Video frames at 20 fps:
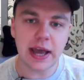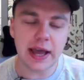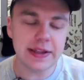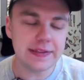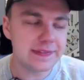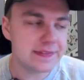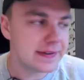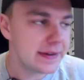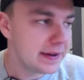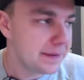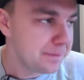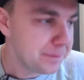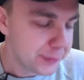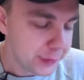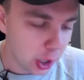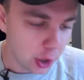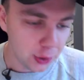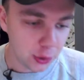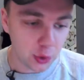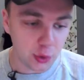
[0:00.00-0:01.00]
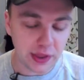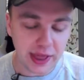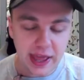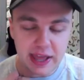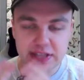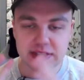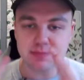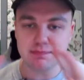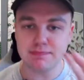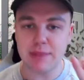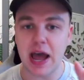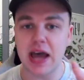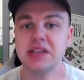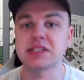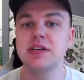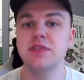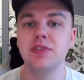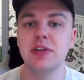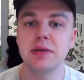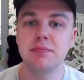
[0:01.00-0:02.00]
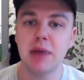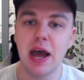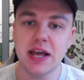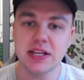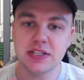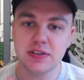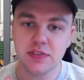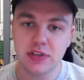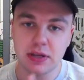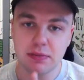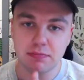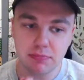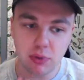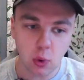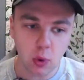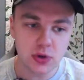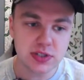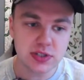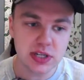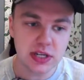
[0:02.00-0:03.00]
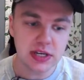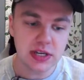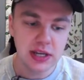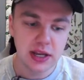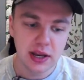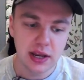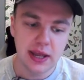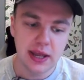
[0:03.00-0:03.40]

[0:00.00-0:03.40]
And although that is massively, massively important,